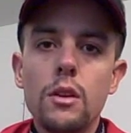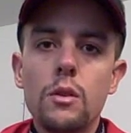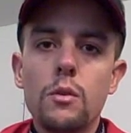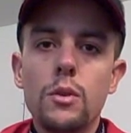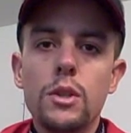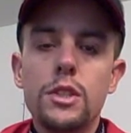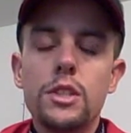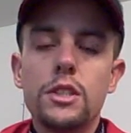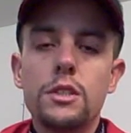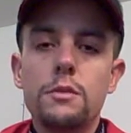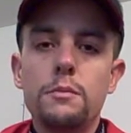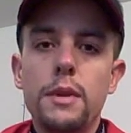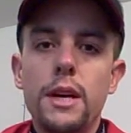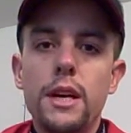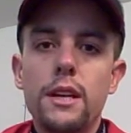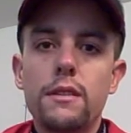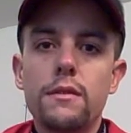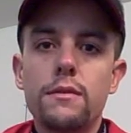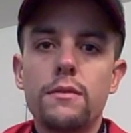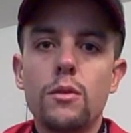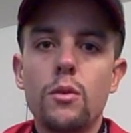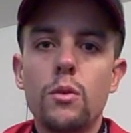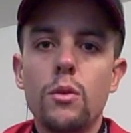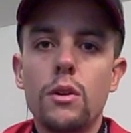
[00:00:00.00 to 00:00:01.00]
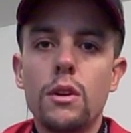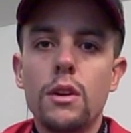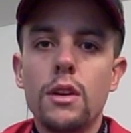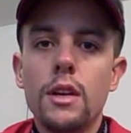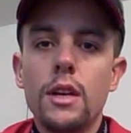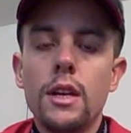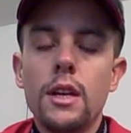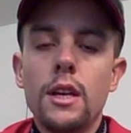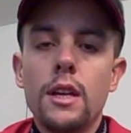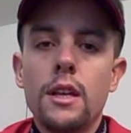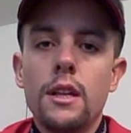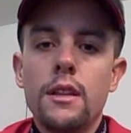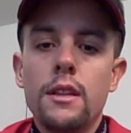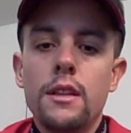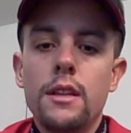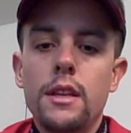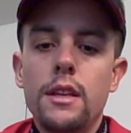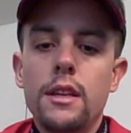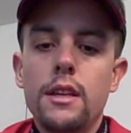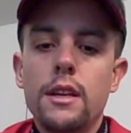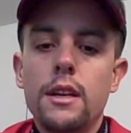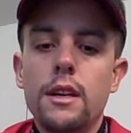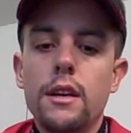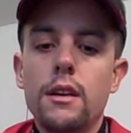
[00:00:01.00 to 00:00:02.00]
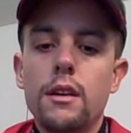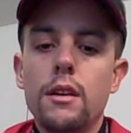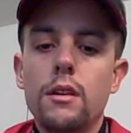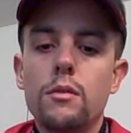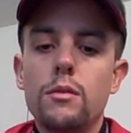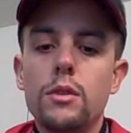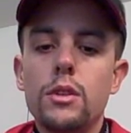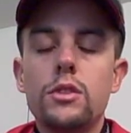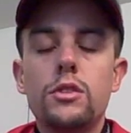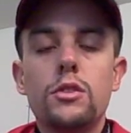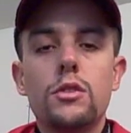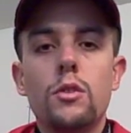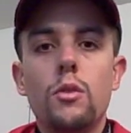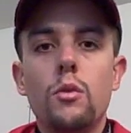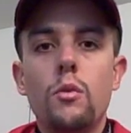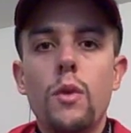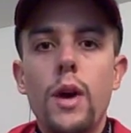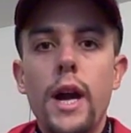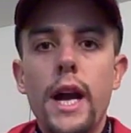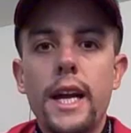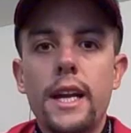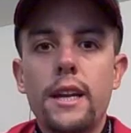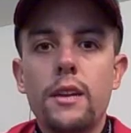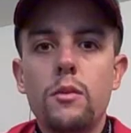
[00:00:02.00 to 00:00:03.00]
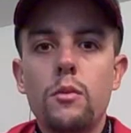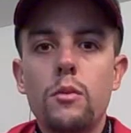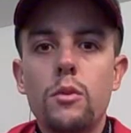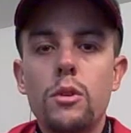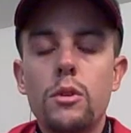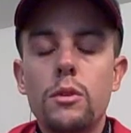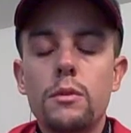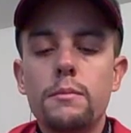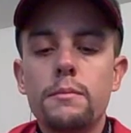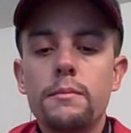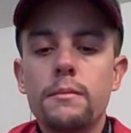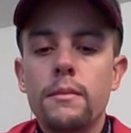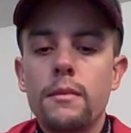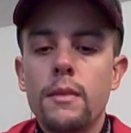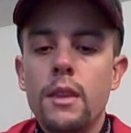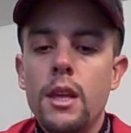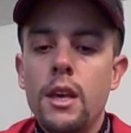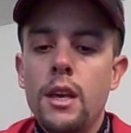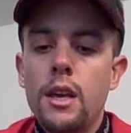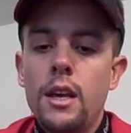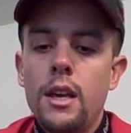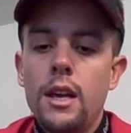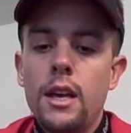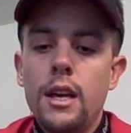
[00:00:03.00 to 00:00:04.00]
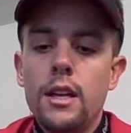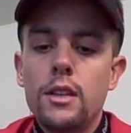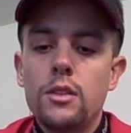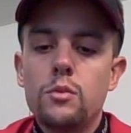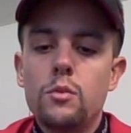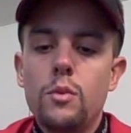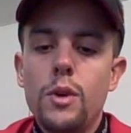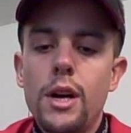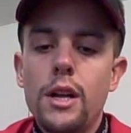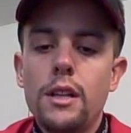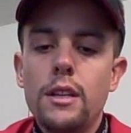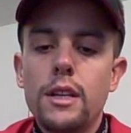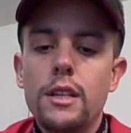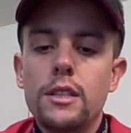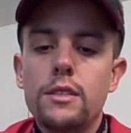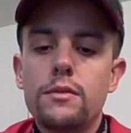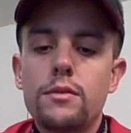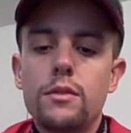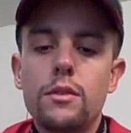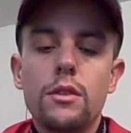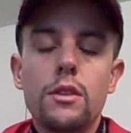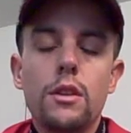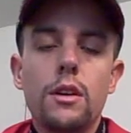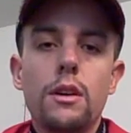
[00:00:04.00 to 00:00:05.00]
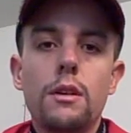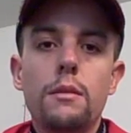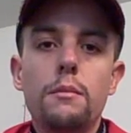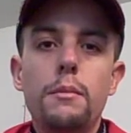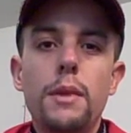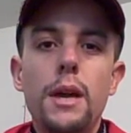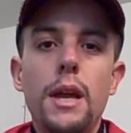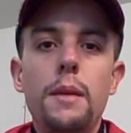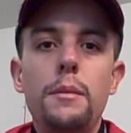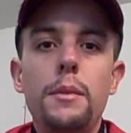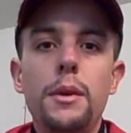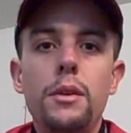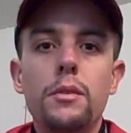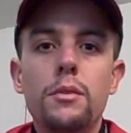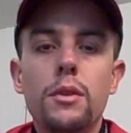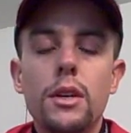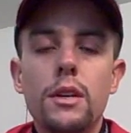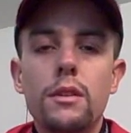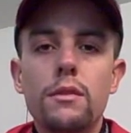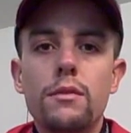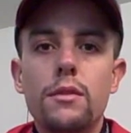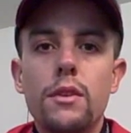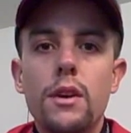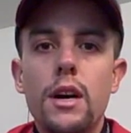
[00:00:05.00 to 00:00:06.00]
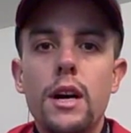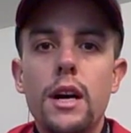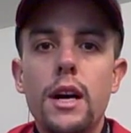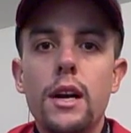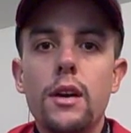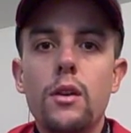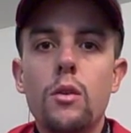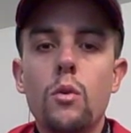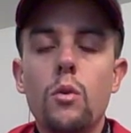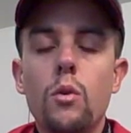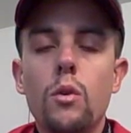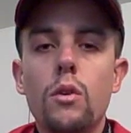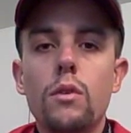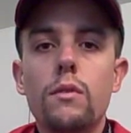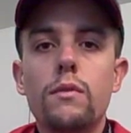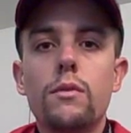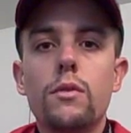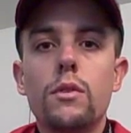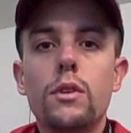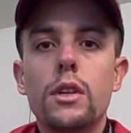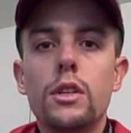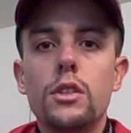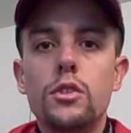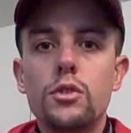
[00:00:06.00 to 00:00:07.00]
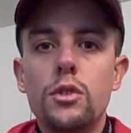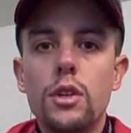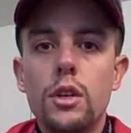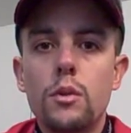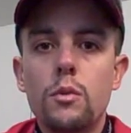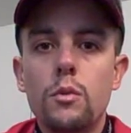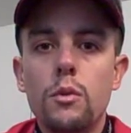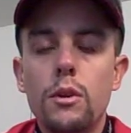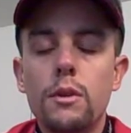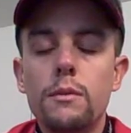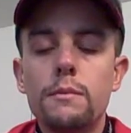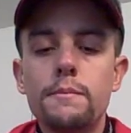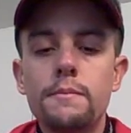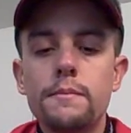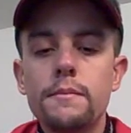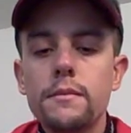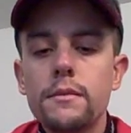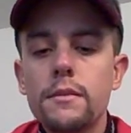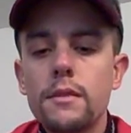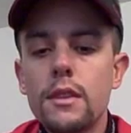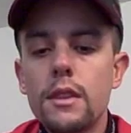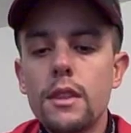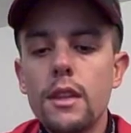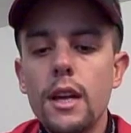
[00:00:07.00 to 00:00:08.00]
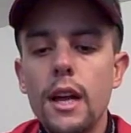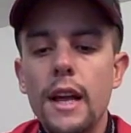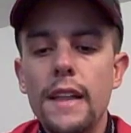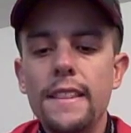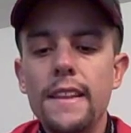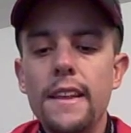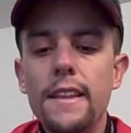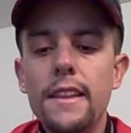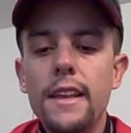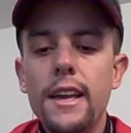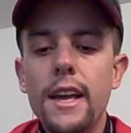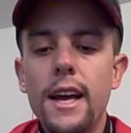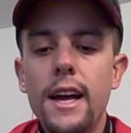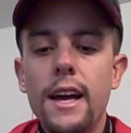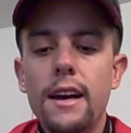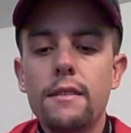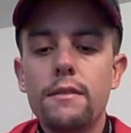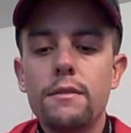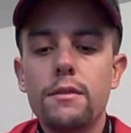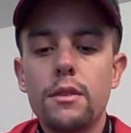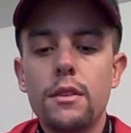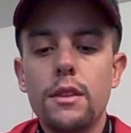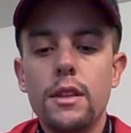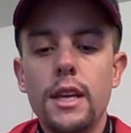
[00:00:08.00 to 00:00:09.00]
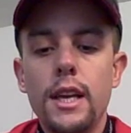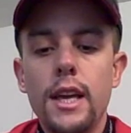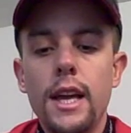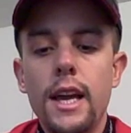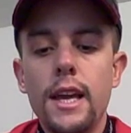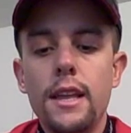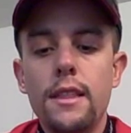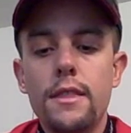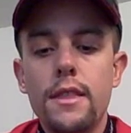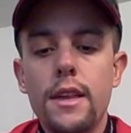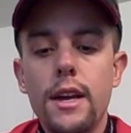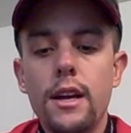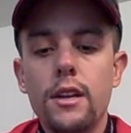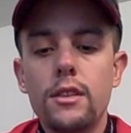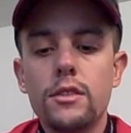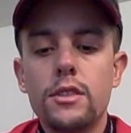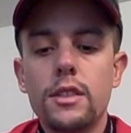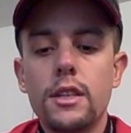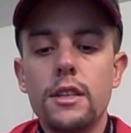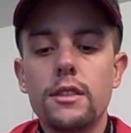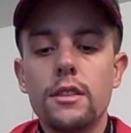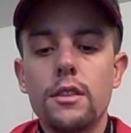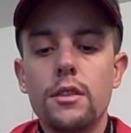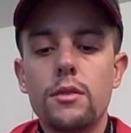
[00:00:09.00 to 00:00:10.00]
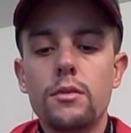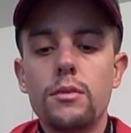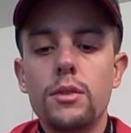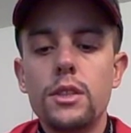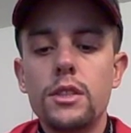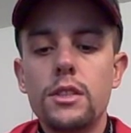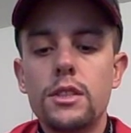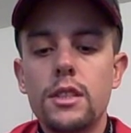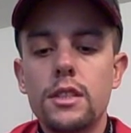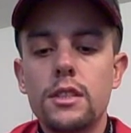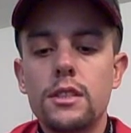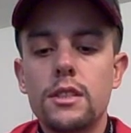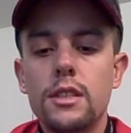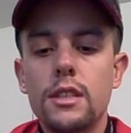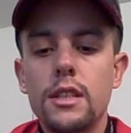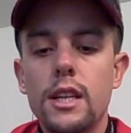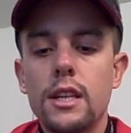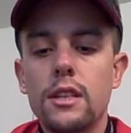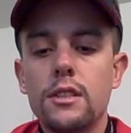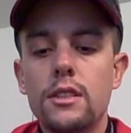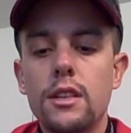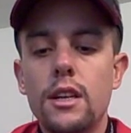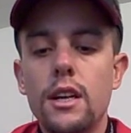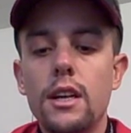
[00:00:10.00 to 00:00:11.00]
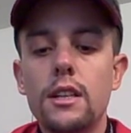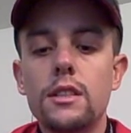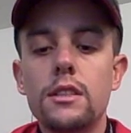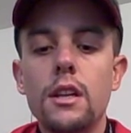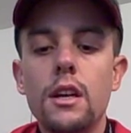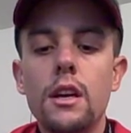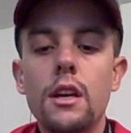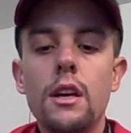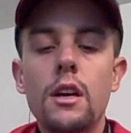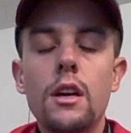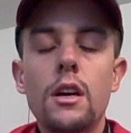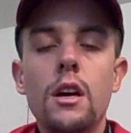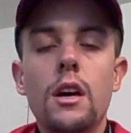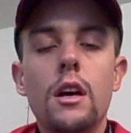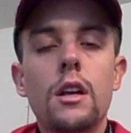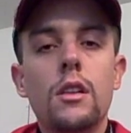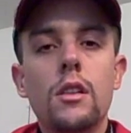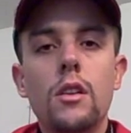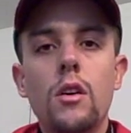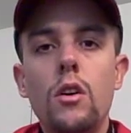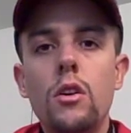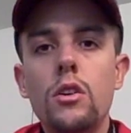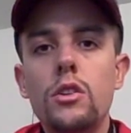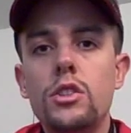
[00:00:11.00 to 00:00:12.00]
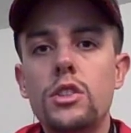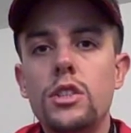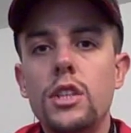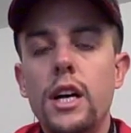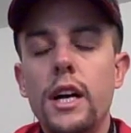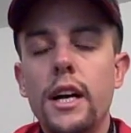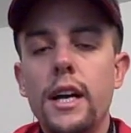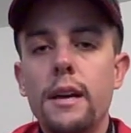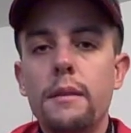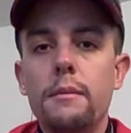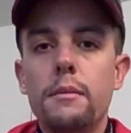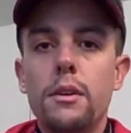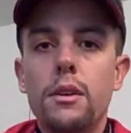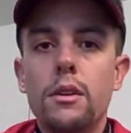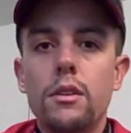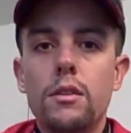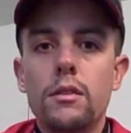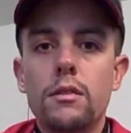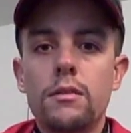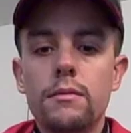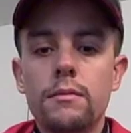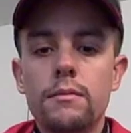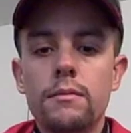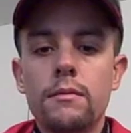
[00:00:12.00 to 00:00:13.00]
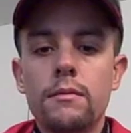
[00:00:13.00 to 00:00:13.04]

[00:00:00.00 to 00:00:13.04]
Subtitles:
which is better for the original whacking worm, as well as for the baby ring fry or for a trick worm. And then they have for the 1/8 ounce and the 3/16 ounce size a large diameter